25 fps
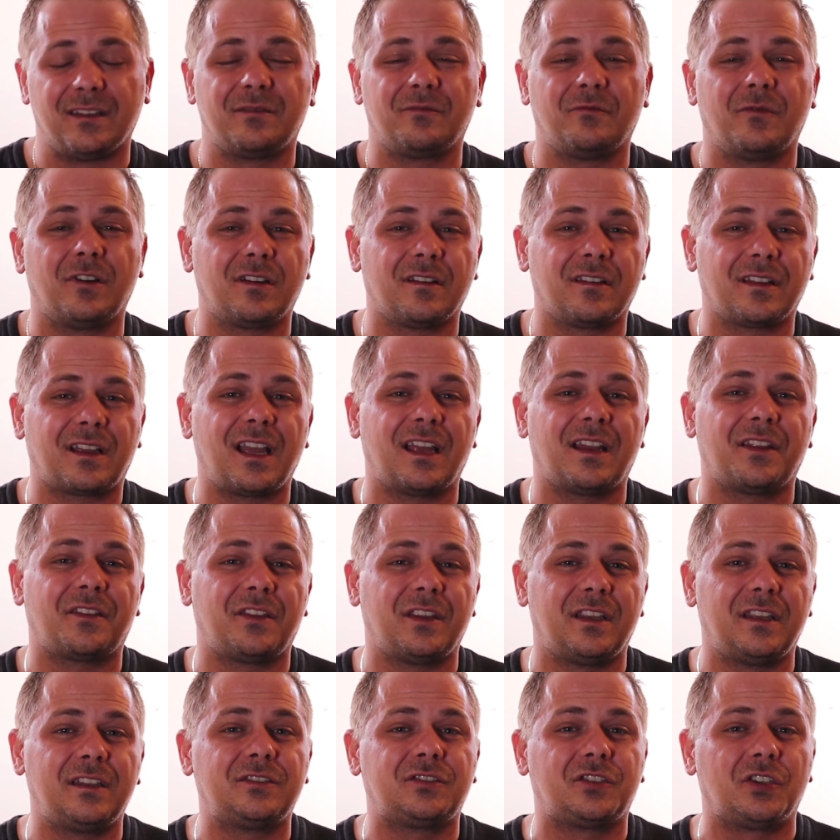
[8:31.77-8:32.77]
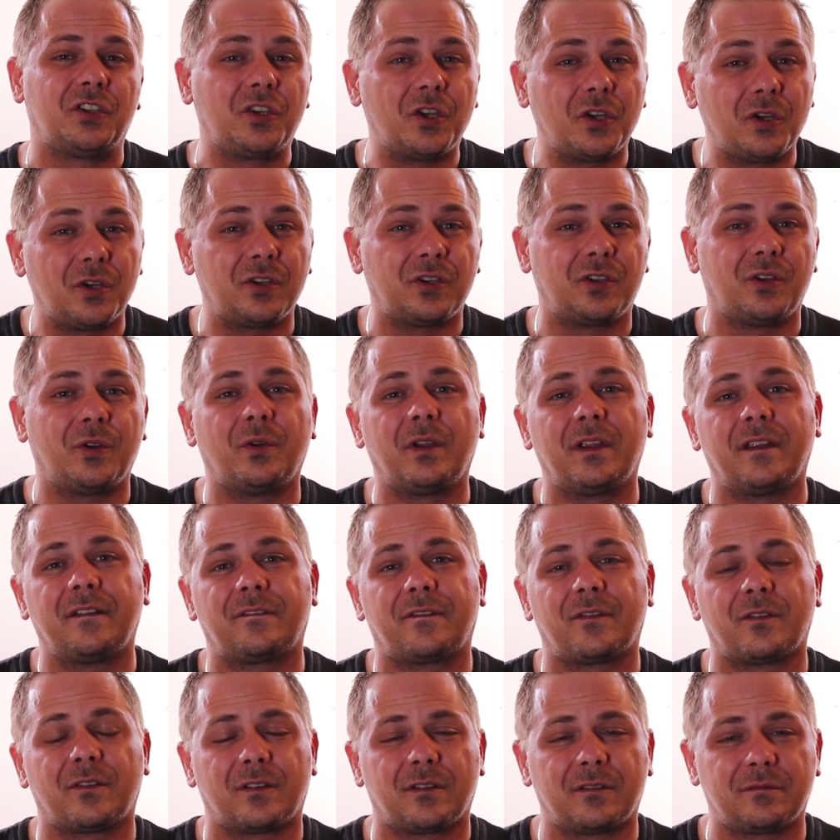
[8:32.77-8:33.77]
and what are the kind of things you're
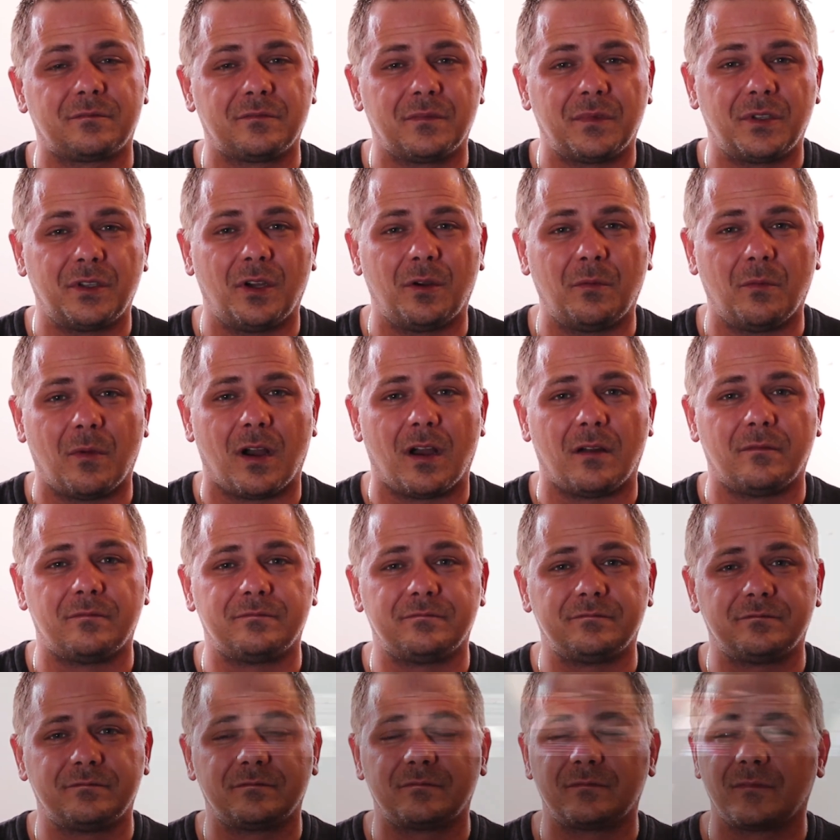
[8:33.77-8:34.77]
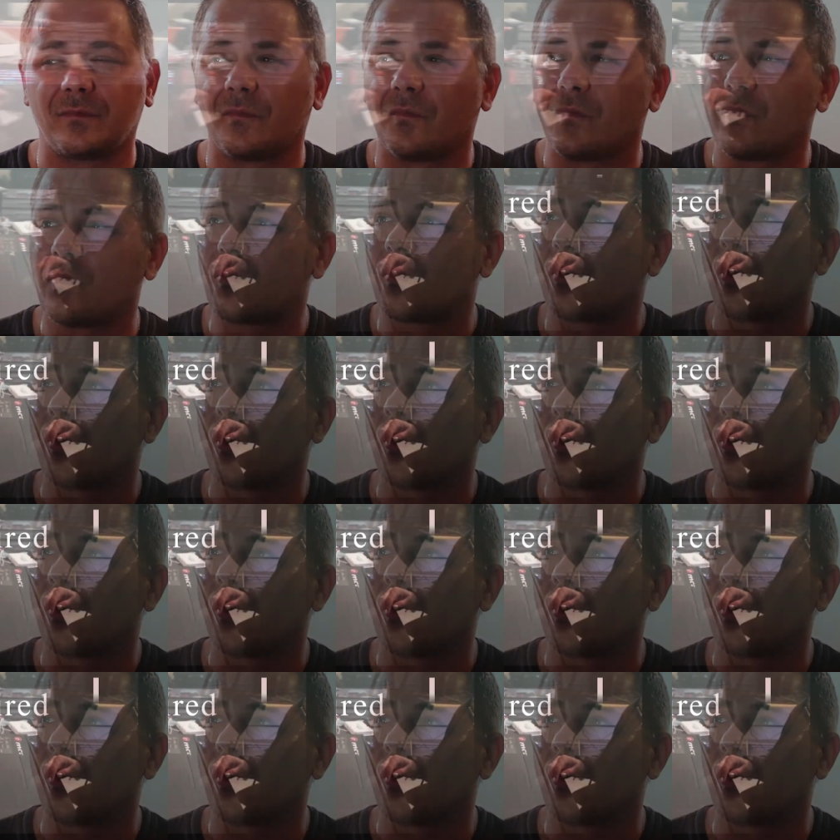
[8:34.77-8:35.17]
doing for your mom.